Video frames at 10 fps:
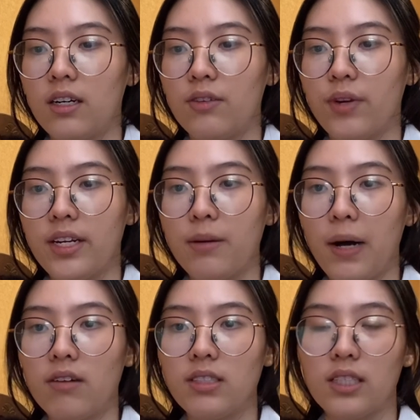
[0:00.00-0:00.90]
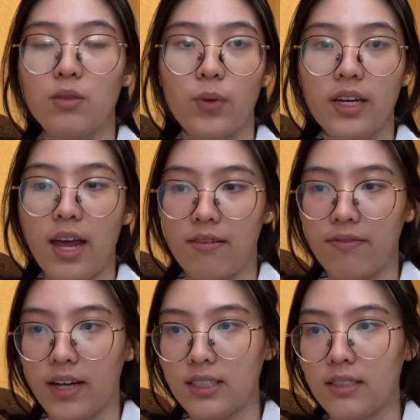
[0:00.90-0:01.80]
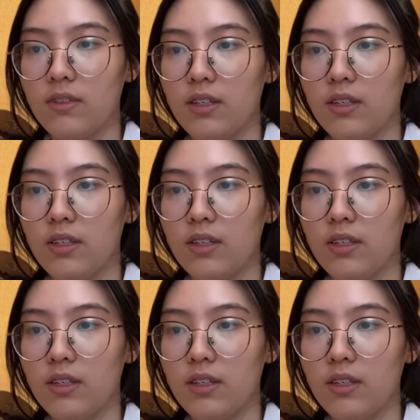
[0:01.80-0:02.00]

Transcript: radial pulse is weak and fast.